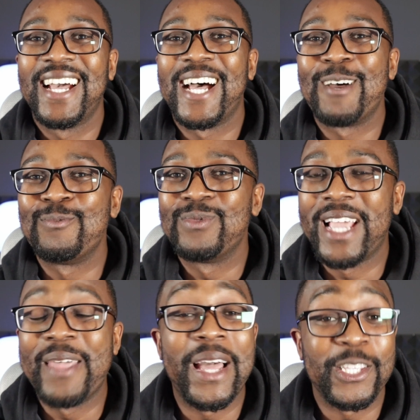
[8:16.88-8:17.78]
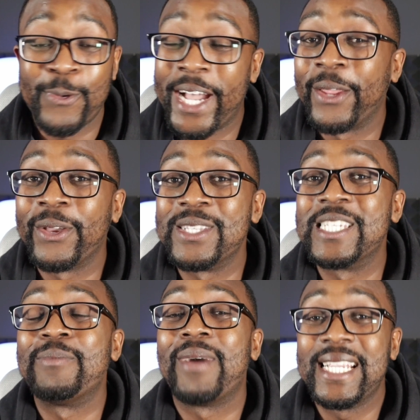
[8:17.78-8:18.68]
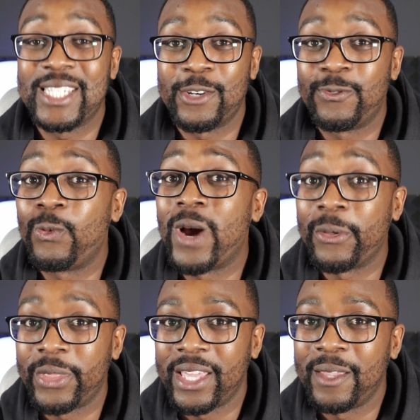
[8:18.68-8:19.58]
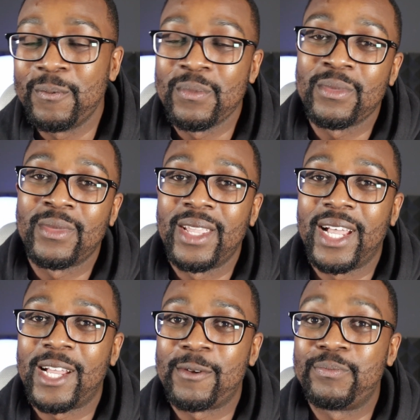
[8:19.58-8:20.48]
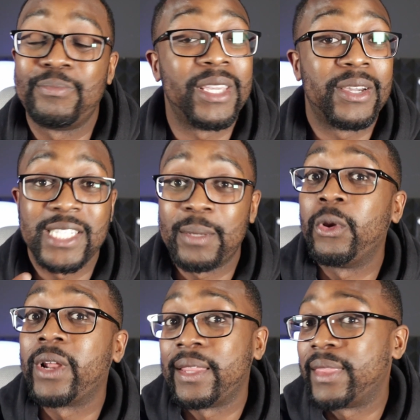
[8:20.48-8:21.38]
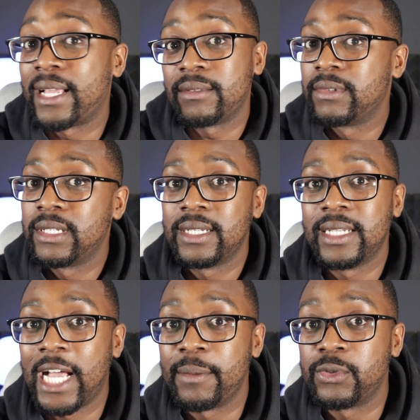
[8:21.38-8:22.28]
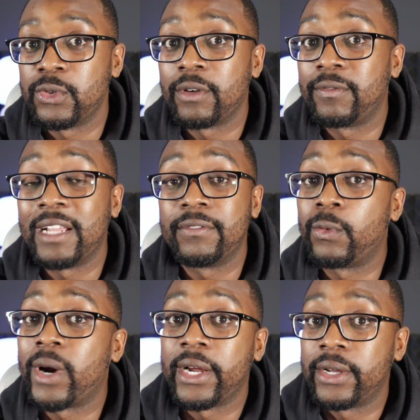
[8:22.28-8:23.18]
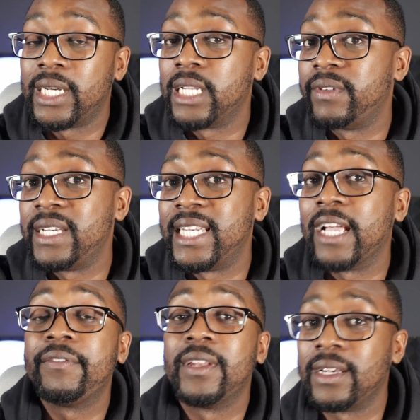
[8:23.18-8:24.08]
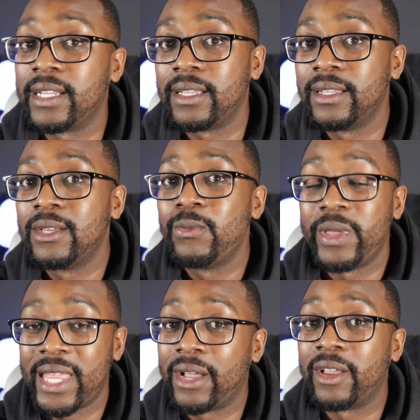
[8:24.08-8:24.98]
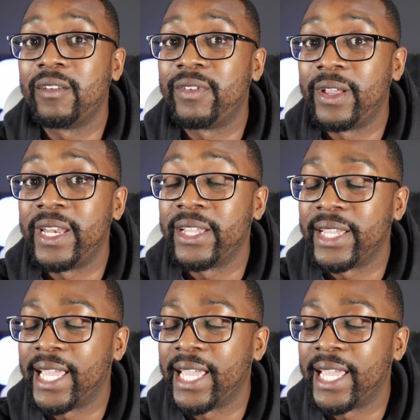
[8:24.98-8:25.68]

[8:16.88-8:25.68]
And that's why I don't consider myself wealthy, because I'm not at that sort of level where I could live indefinitely without ever earning